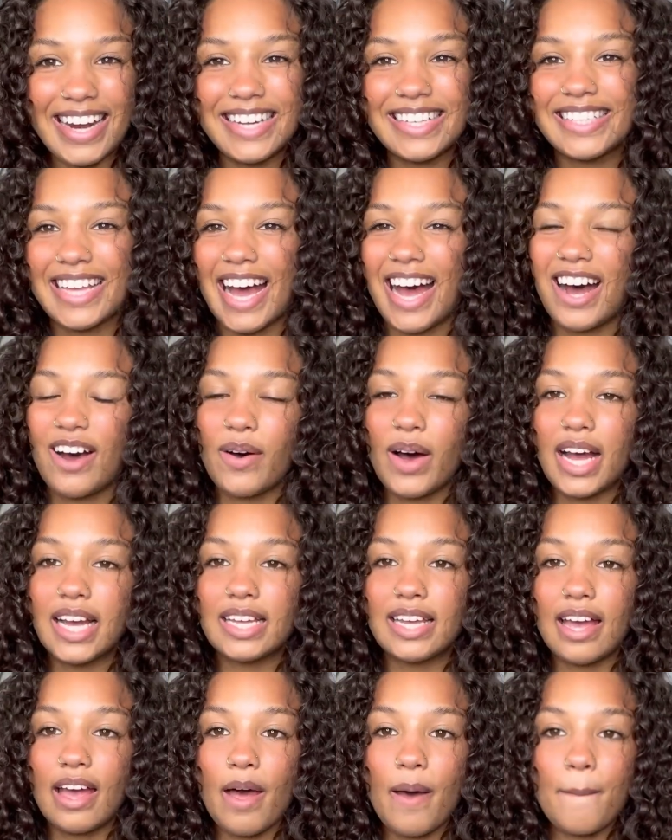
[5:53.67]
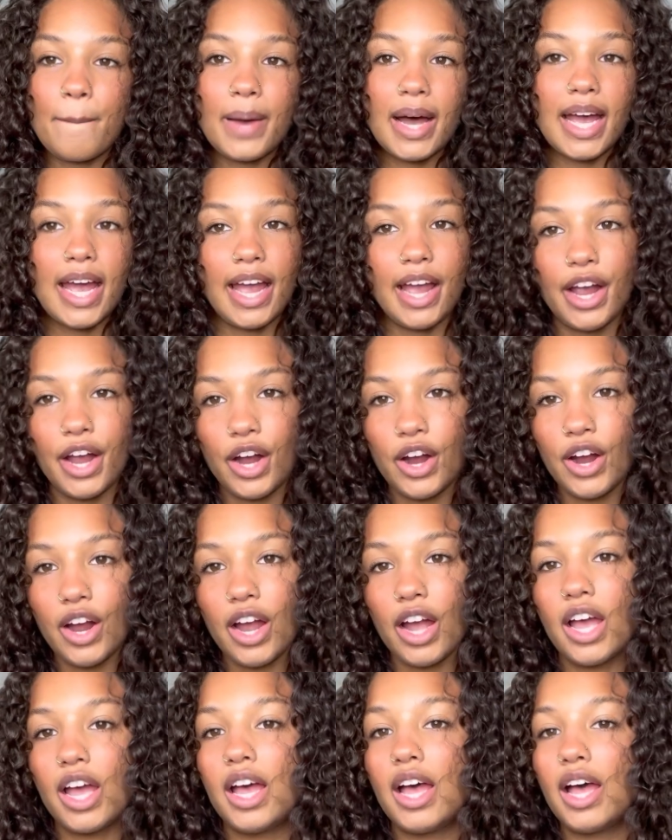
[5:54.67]
is how I get my
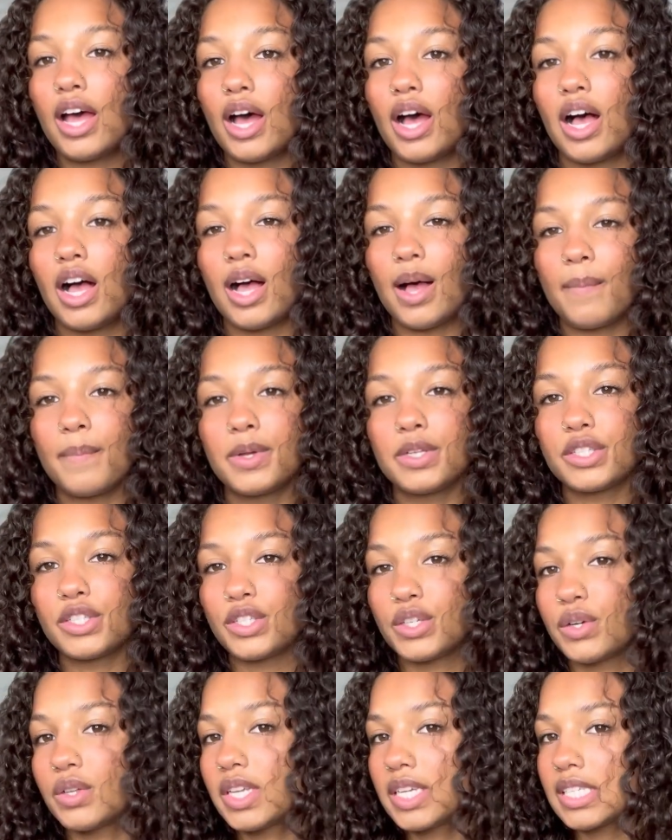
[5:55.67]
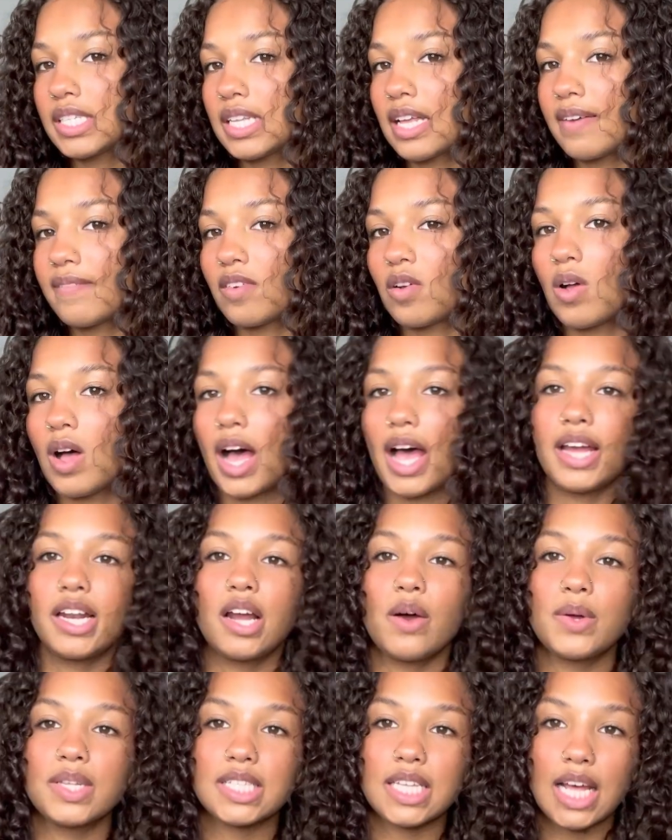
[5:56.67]
hair to this level. I
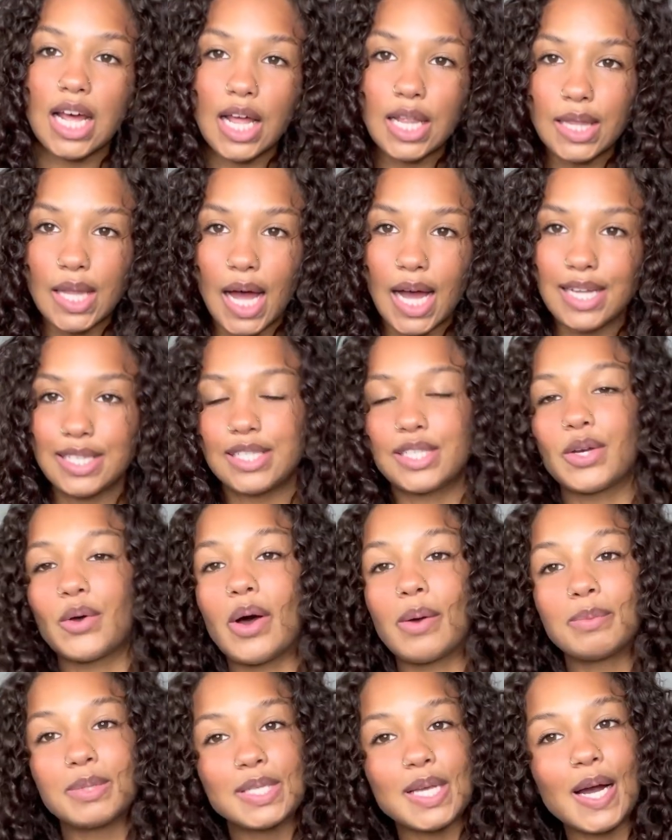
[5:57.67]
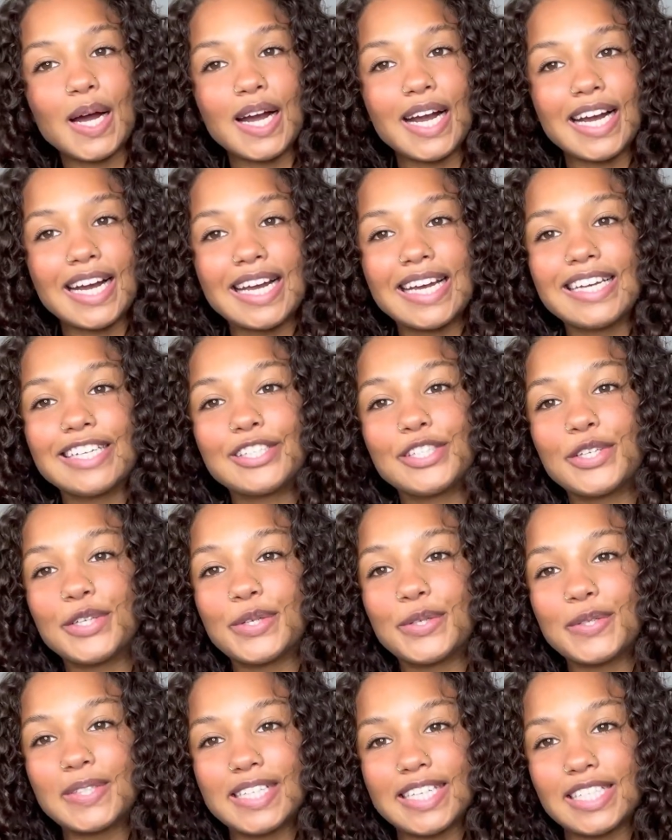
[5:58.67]
know it's not a lot, so I'm sorry
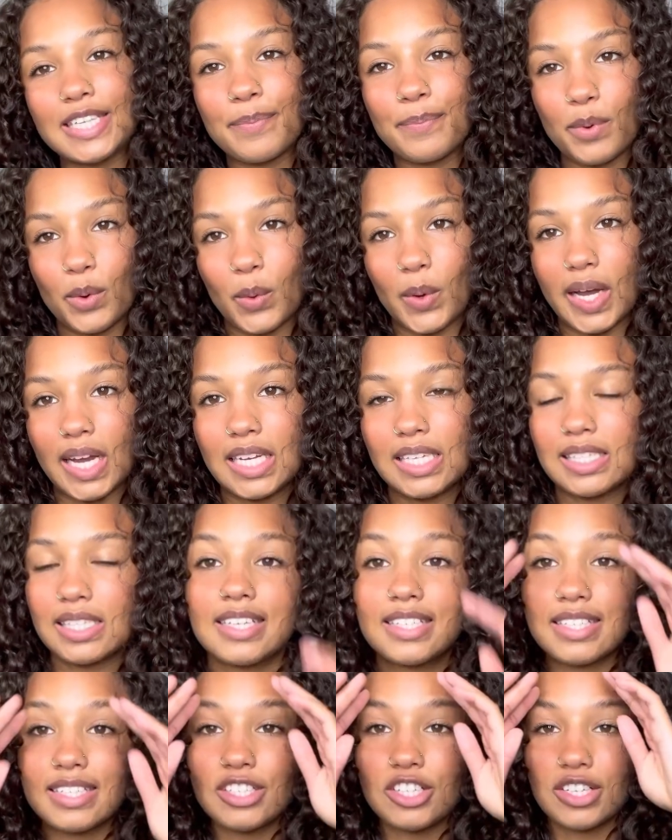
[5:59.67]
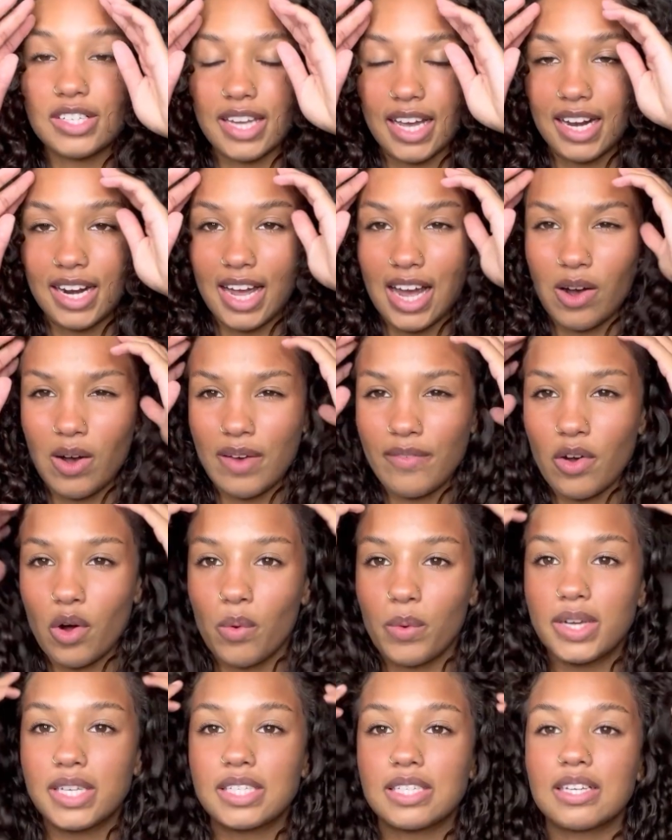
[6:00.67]
to disappoint. This is just kind of how I've
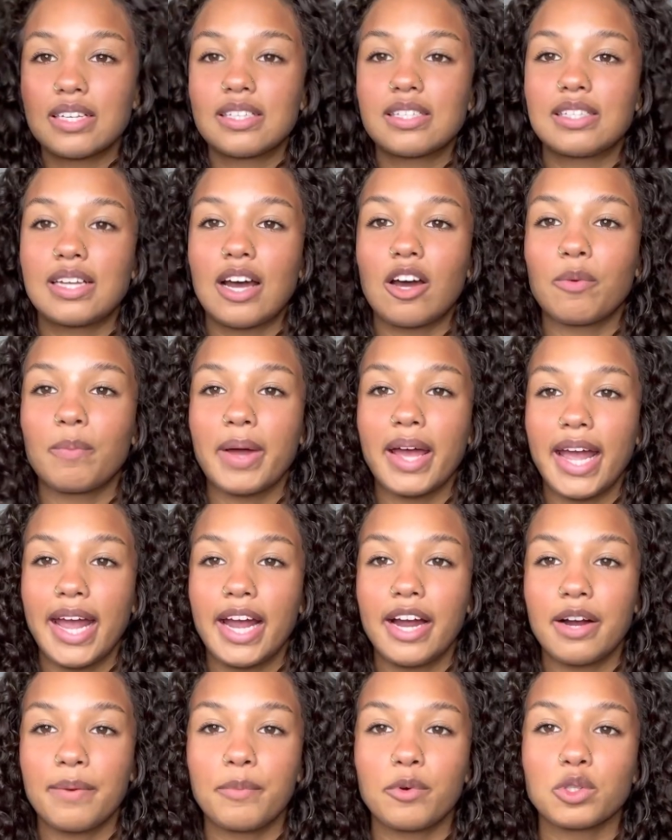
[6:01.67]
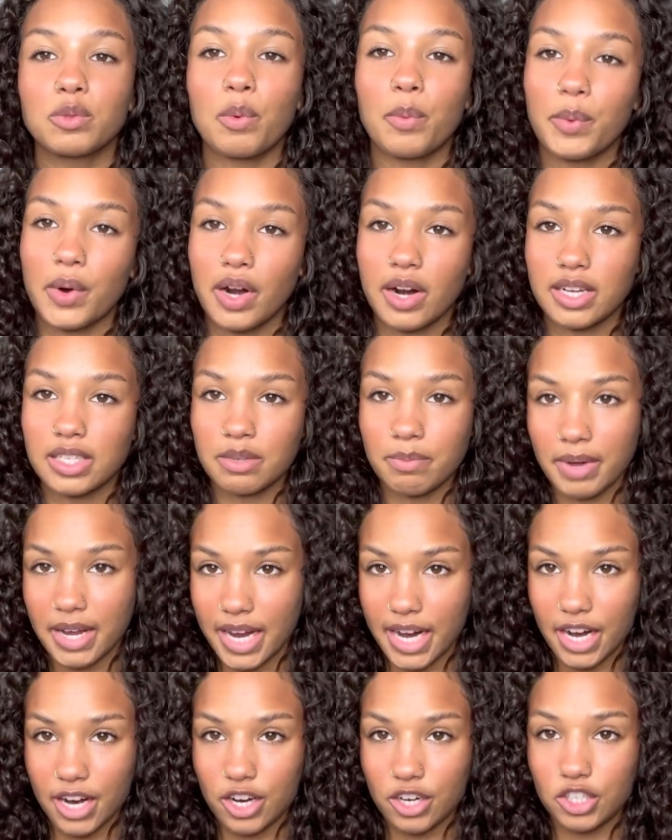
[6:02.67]
always styled my hair. Multiple products in my
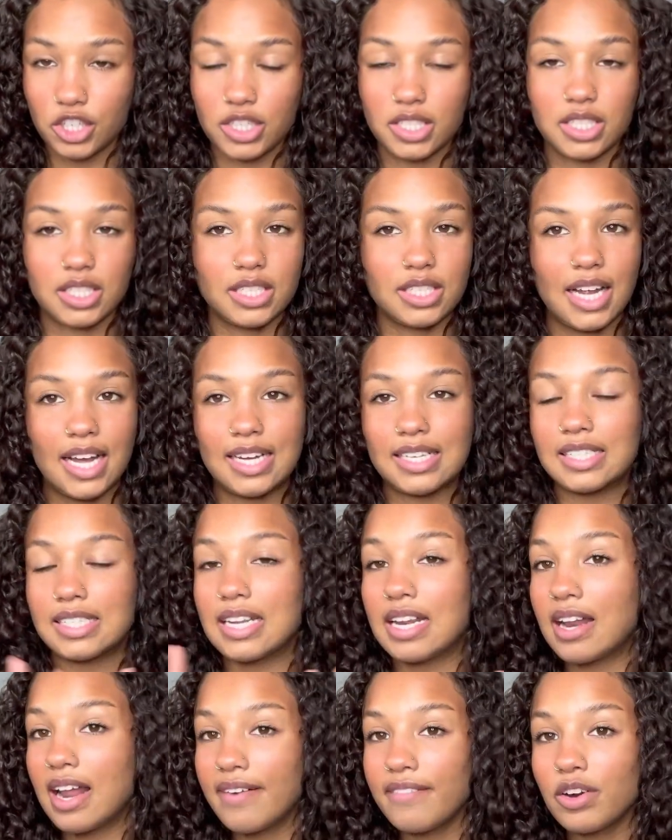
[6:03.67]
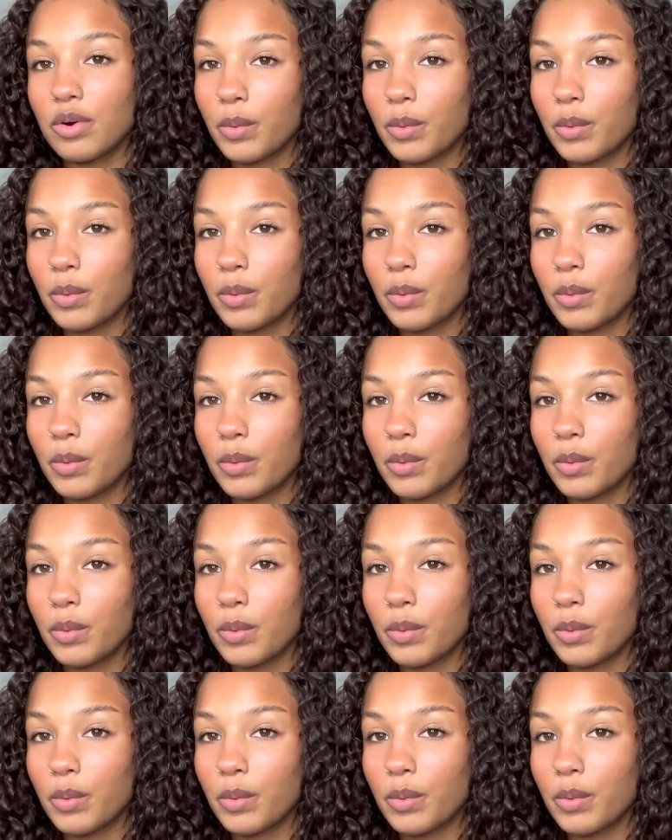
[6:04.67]
hair just has never